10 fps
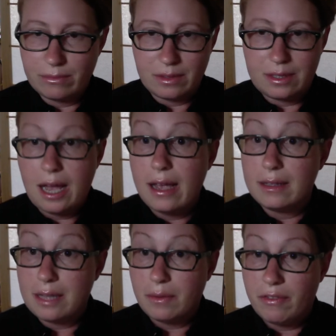
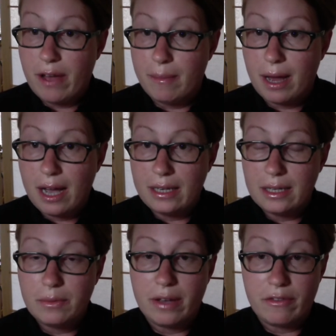science that we found behind
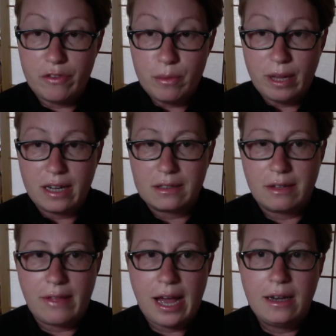it. We have a few blogs
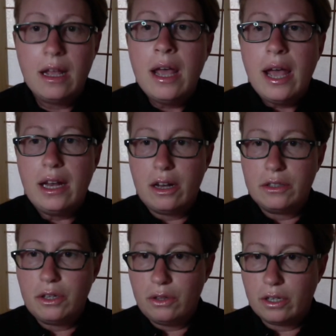on that. And
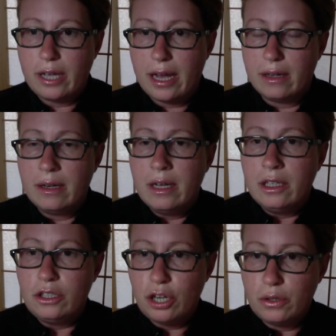also look out
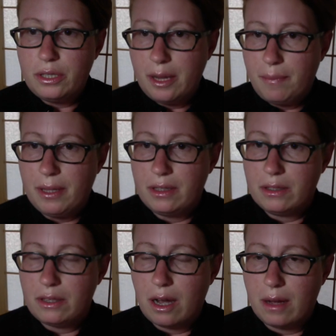Joe
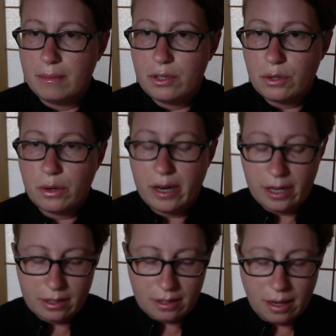Tippin's story. It's